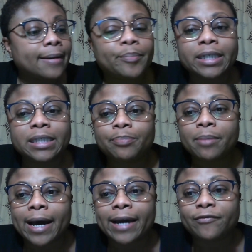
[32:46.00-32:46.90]
Please be
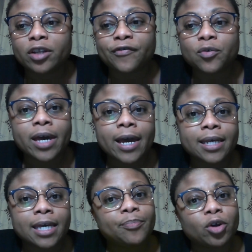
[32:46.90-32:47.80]
mindful, if you can,
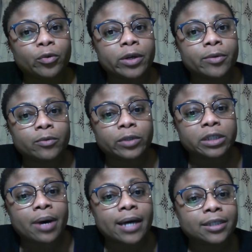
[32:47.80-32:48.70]
keep your
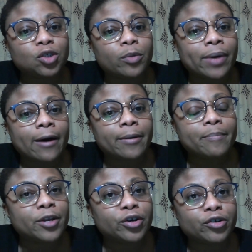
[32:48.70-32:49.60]
response to about a
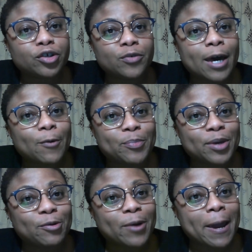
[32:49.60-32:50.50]
minute or 2. That would be
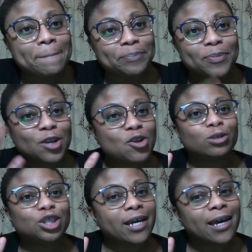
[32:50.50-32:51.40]
great. No
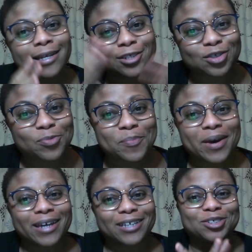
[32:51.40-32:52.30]
shade, just want to
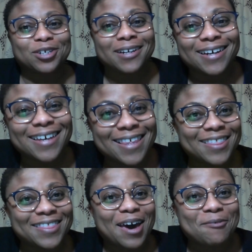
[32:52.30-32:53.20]
make sure
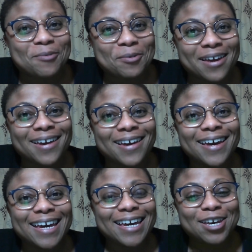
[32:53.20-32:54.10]
that we
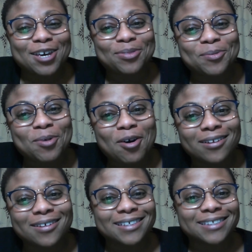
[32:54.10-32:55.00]
get through all
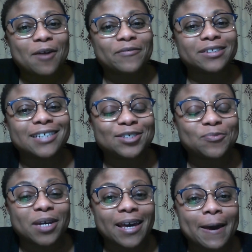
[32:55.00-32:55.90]
of this conversation
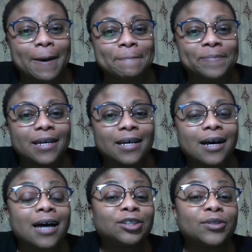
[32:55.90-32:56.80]
we can.
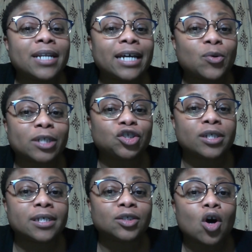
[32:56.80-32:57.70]
So the next
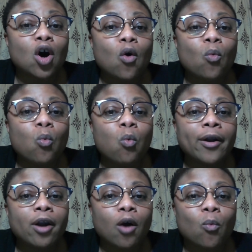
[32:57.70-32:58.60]
question is, what
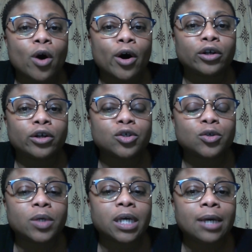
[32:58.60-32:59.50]
are 1 or
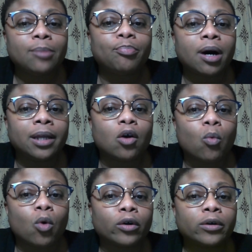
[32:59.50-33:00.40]
2 key public
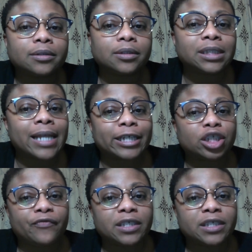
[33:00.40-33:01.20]
works /